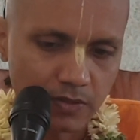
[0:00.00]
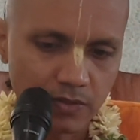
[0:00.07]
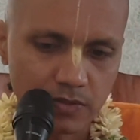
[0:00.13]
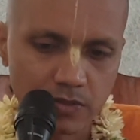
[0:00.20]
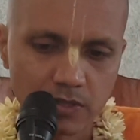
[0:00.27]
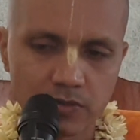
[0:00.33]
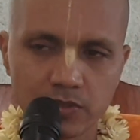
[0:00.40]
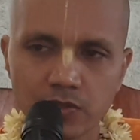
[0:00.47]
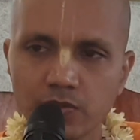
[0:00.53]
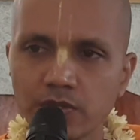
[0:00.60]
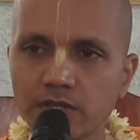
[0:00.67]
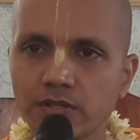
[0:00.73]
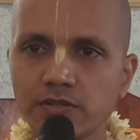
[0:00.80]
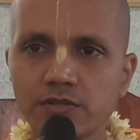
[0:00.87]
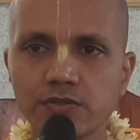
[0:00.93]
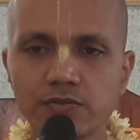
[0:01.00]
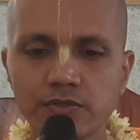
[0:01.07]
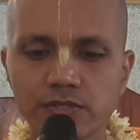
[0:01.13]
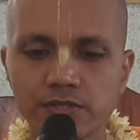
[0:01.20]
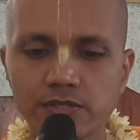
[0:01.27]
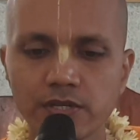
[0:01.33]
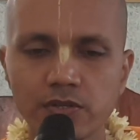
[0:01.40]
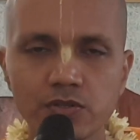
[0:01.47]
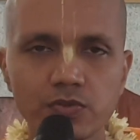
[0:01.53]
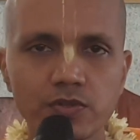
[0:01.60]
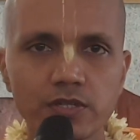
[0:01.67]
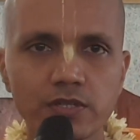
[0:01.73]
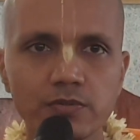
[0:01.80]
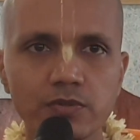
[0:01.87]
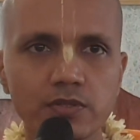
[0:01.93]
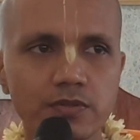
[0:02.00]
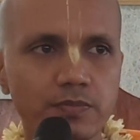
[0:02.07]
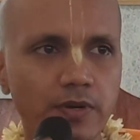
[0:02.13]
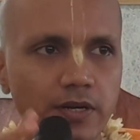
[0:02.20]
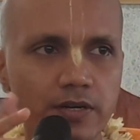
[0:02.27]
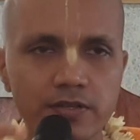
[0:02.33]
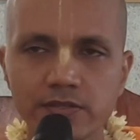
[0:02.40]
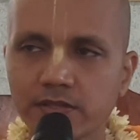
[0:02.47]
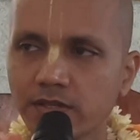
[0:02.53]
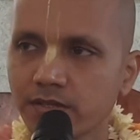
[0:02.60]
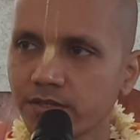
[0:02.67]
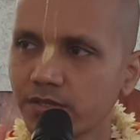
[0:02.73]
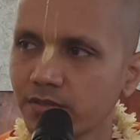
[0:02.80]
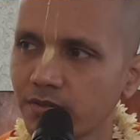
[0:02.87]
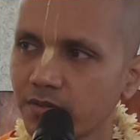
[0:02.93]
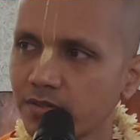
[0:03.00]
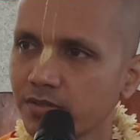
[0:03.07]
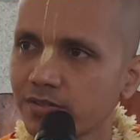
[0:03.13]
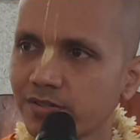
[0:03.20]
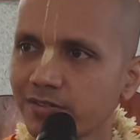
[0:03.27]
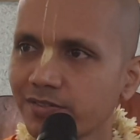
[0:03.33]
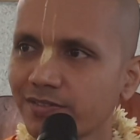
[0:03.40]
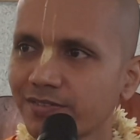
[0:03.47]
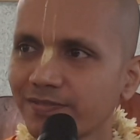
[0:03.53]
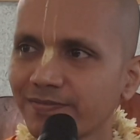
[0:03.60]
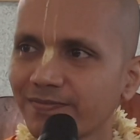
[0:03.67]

So now devotees, we just have to worry about practicing Krishna consciousness.